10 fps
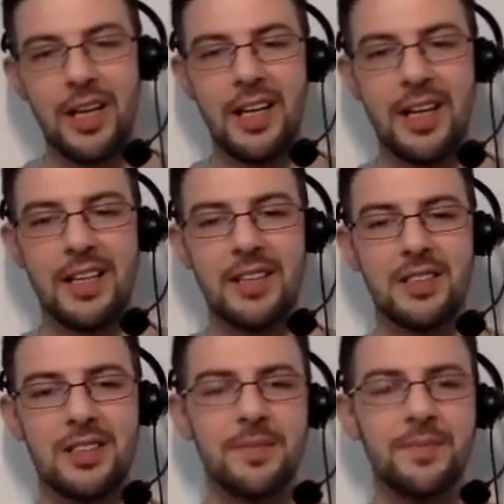
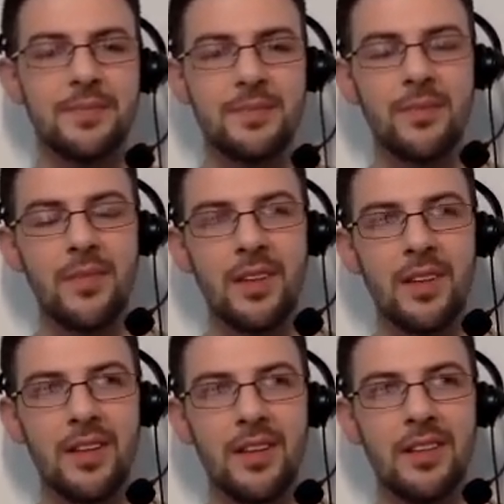is,
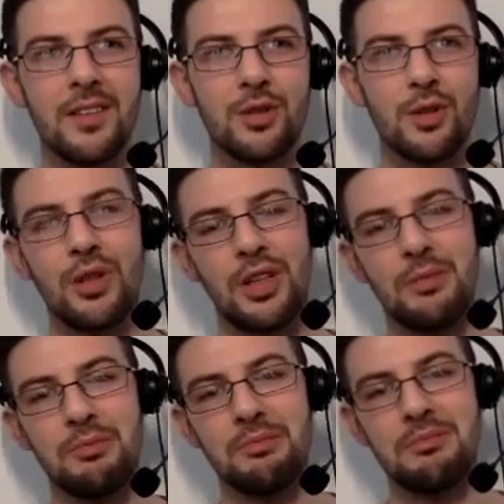so
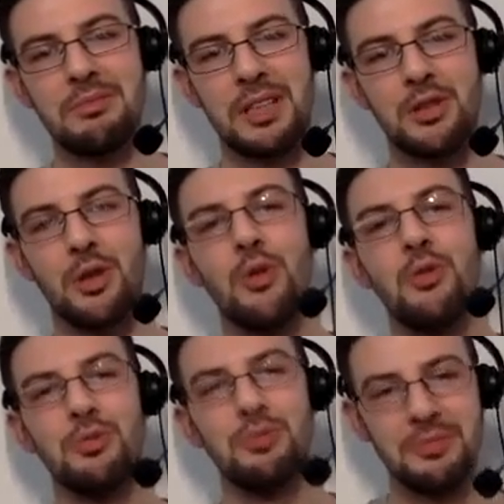it's no,